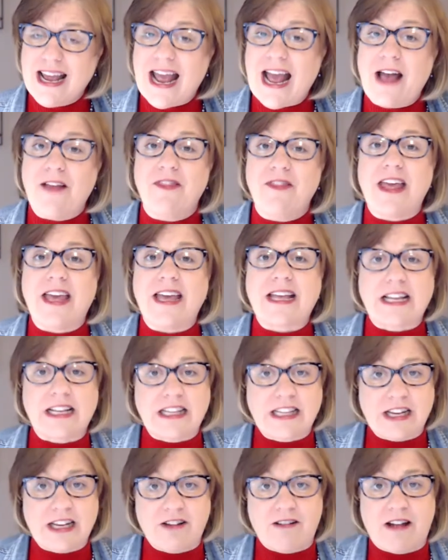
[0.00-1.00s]
and they
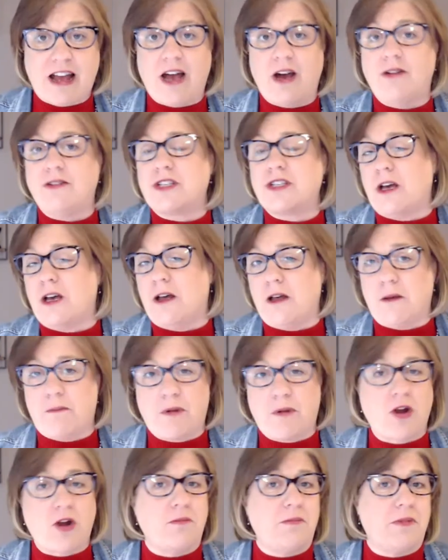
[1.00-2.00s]
clear out
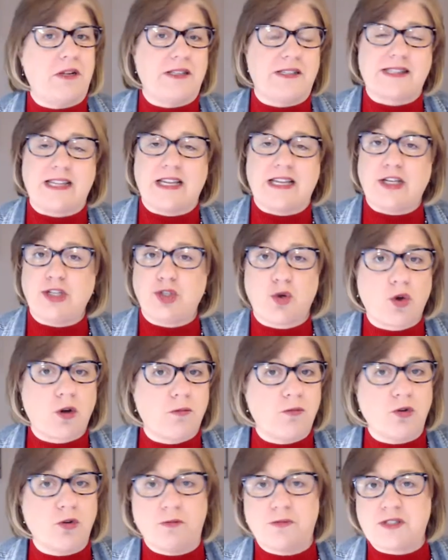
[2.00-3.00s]
apartments and
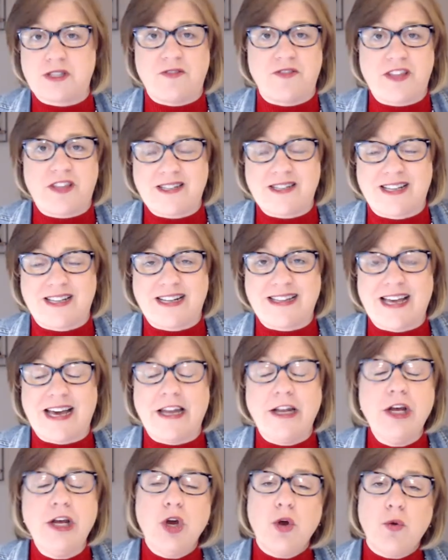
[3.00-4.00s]
dorm rooms and things like that.
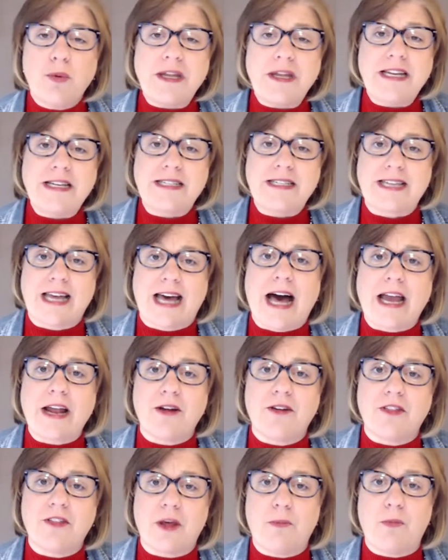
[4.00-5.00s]
We needed to
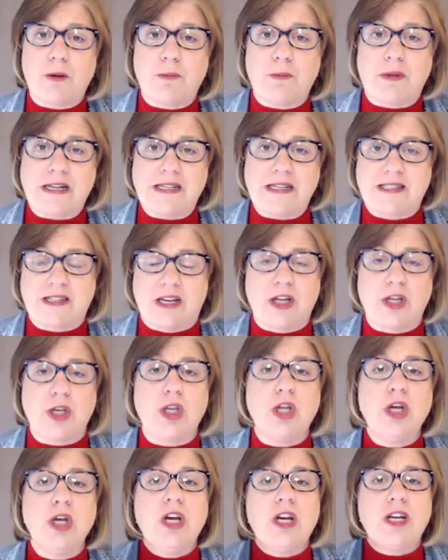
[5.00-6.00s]
hire them when my son
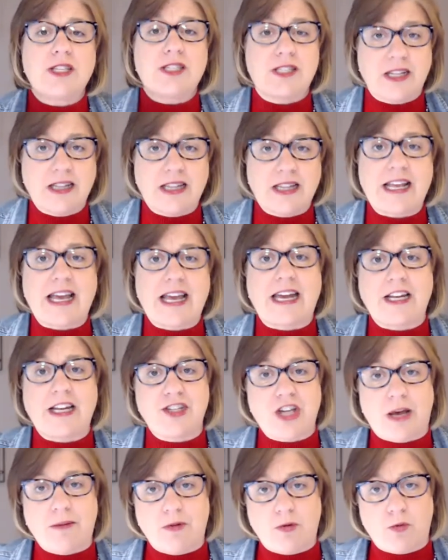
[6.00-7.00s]
suddenly got a
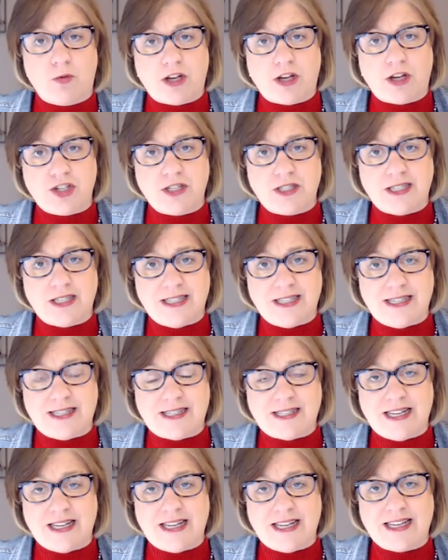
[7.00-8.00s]
job in Washington,
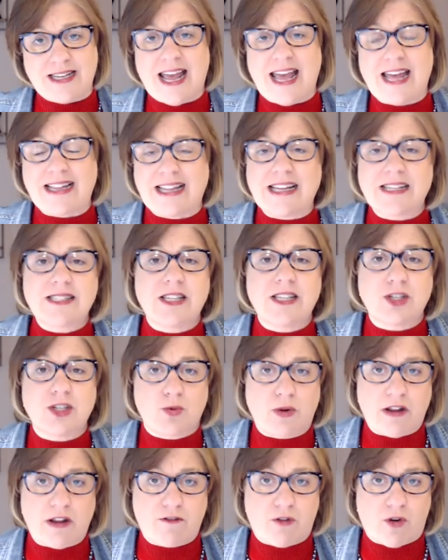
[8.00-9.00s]
D.C. and had less than
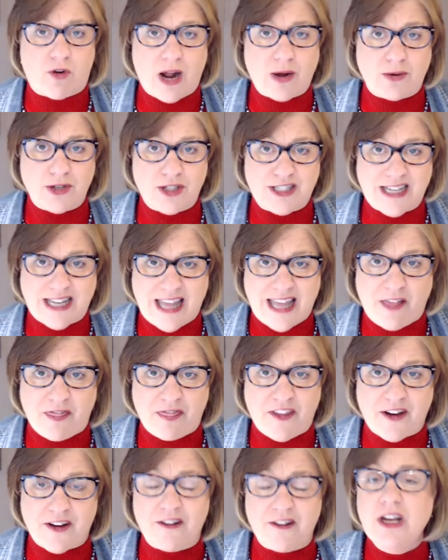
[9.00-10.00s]
24 hours to get
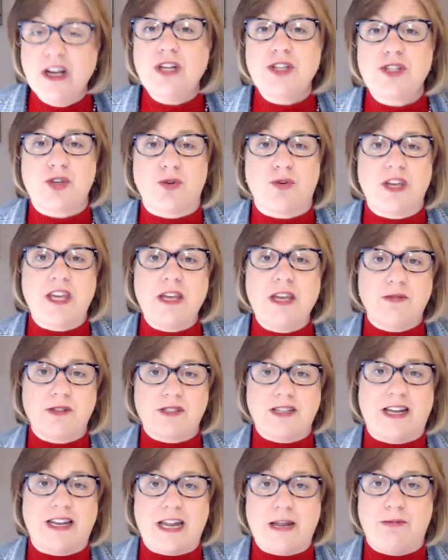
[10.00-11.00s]
there. So he was
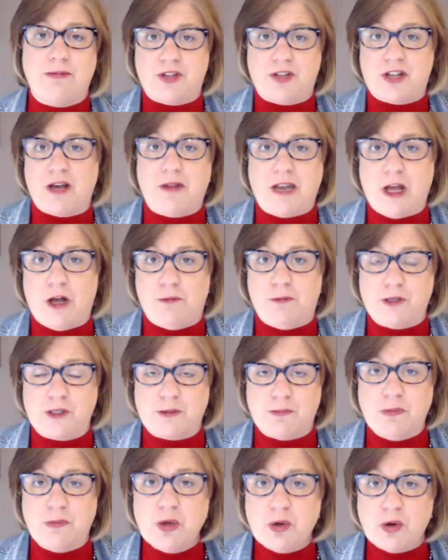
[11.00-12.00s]
not able to come and help us
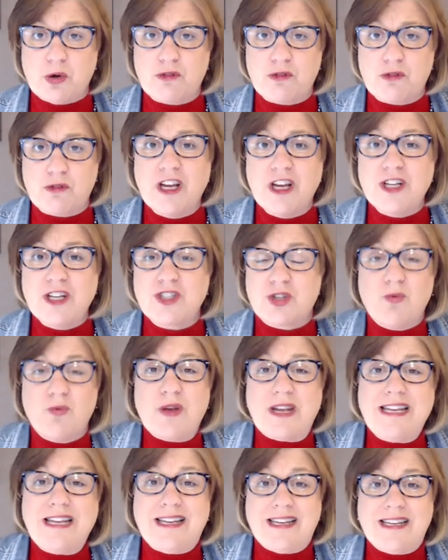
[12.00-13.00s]
move. So
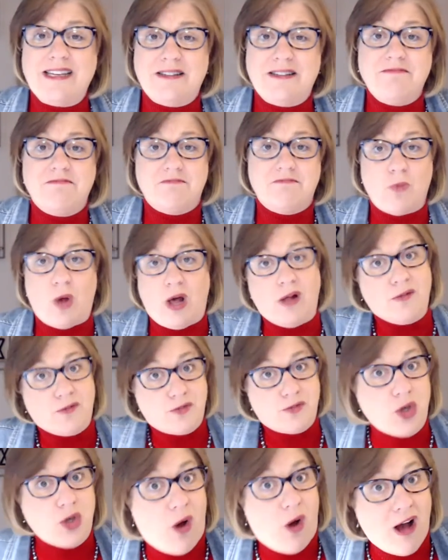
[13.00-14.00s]
we needed, well,
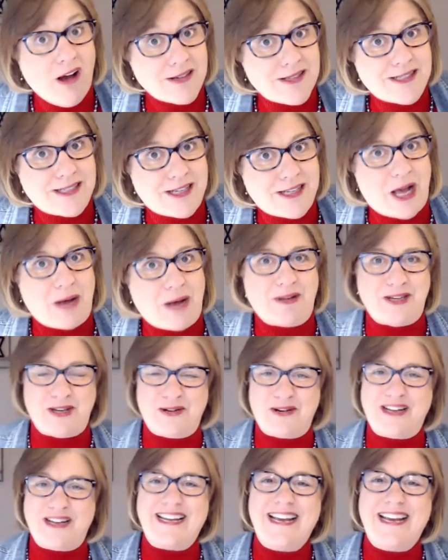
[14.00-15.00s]
2 hunks to come and do
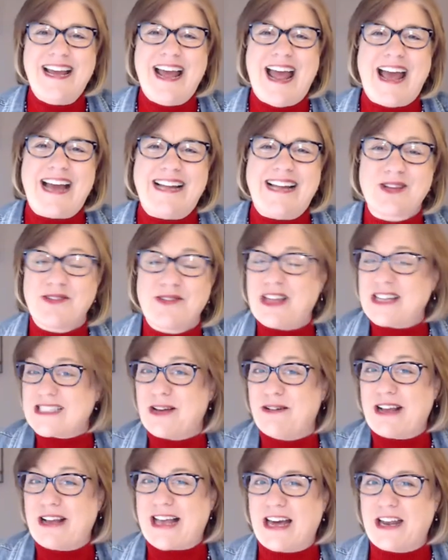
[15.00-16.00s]
it. And so that's how
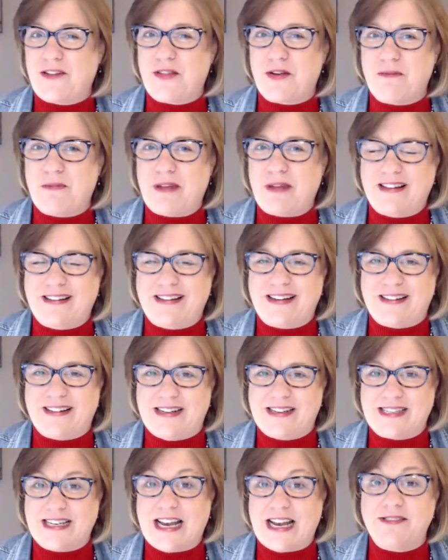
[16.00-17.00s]
I got on their mailing
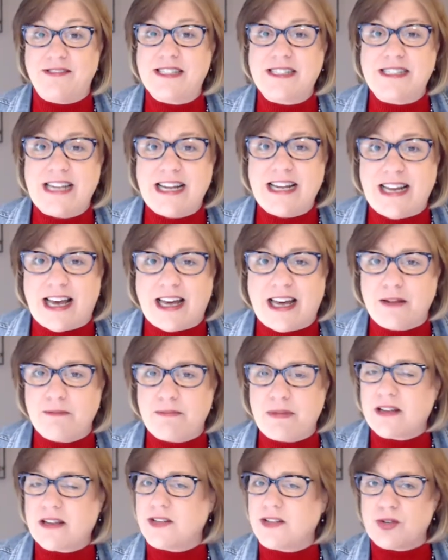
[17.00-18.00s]
list. And I've stayed on it
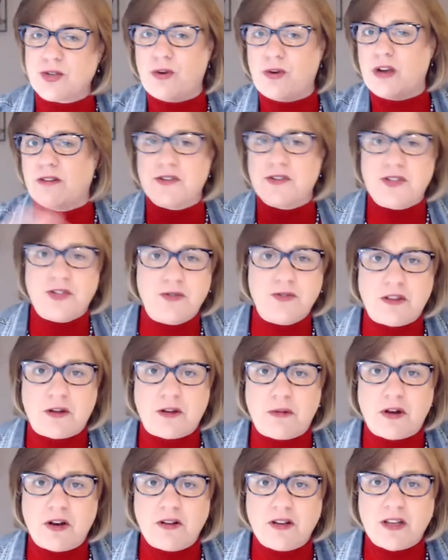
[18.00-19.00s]
because whoever's doing their
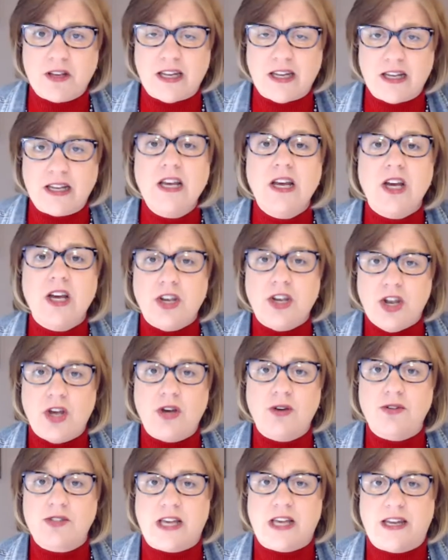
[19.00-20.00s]
marketing
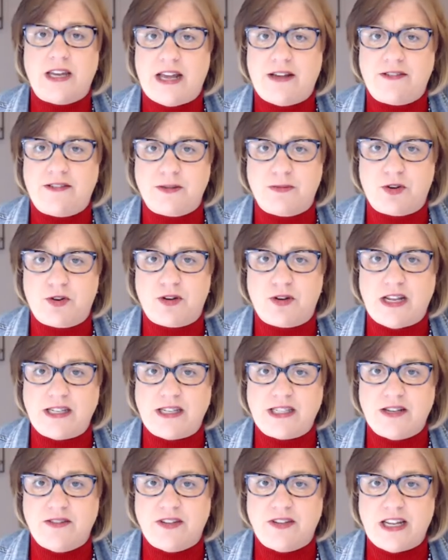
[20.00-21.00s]
knows how to have some
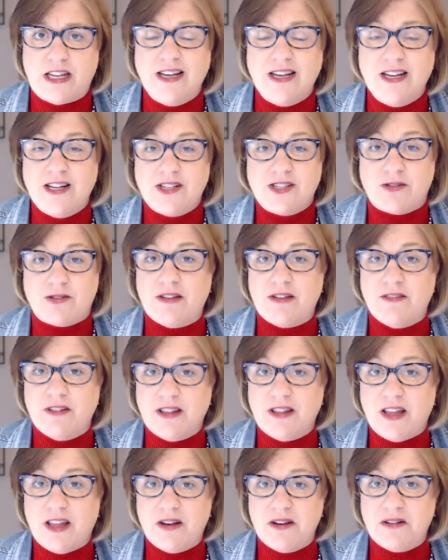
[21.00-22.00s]
creativity. So even
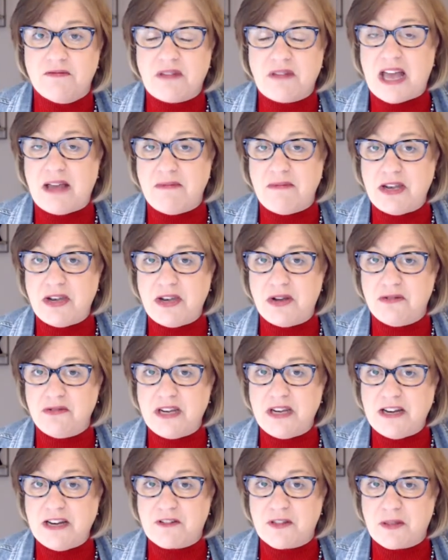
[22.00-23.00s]
though I'm in no
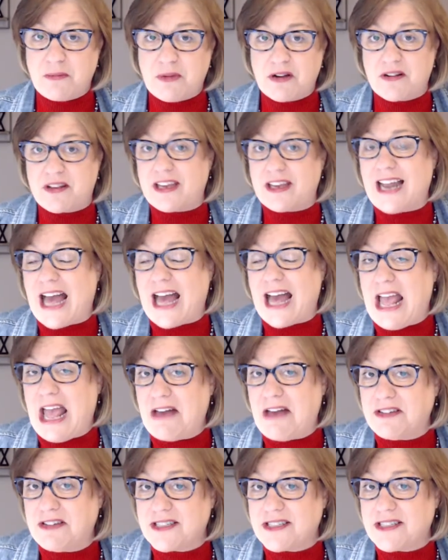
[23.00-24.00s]
need for the market, I
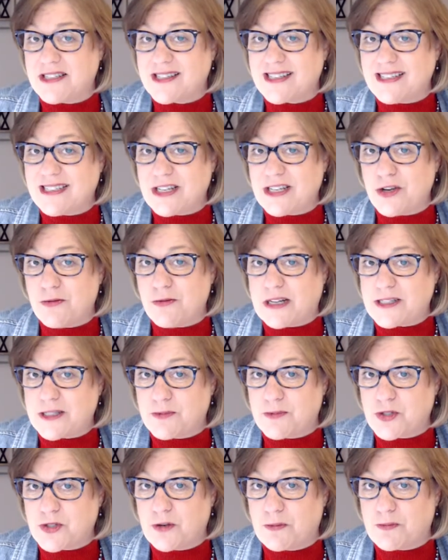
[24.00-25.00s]
haven't discontinued my
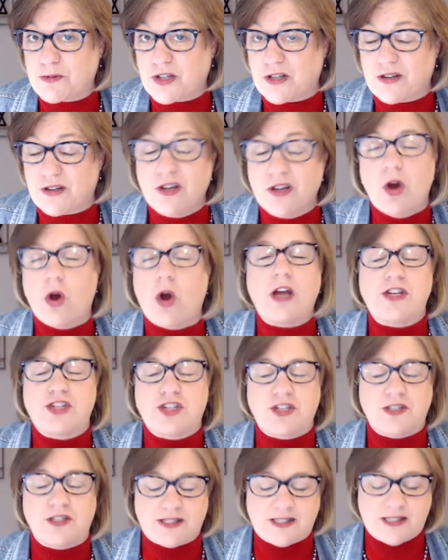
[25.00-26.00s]
subscription, or I
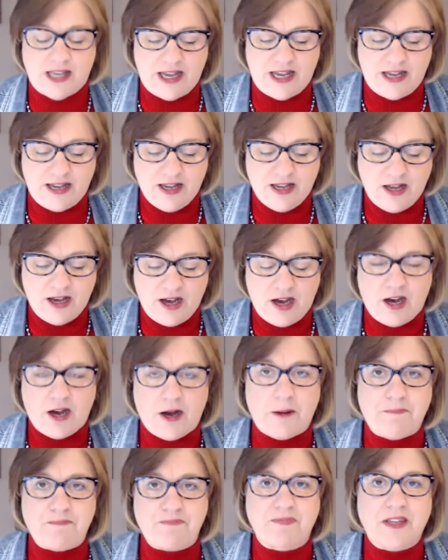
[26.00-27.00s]
should say
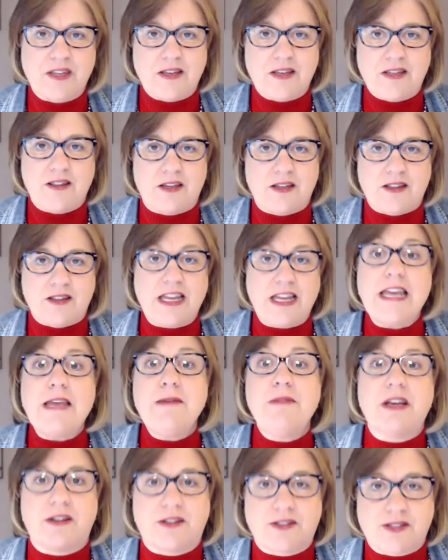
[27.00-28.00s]
the
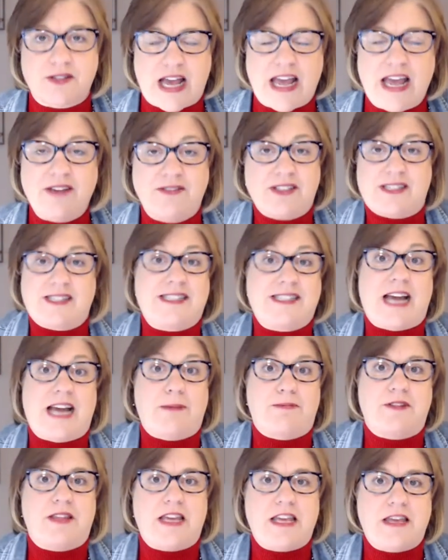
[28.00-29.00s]
emails. I haven't
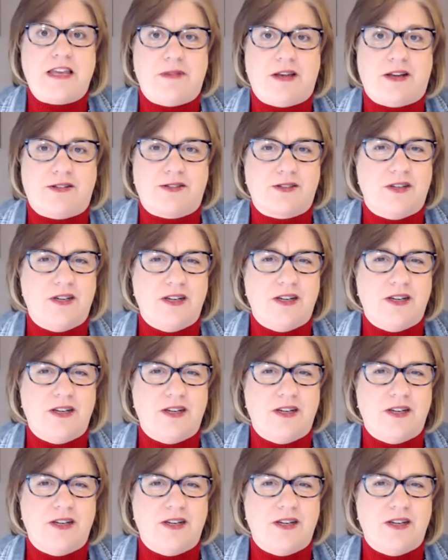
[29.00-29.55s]
stopped the emails.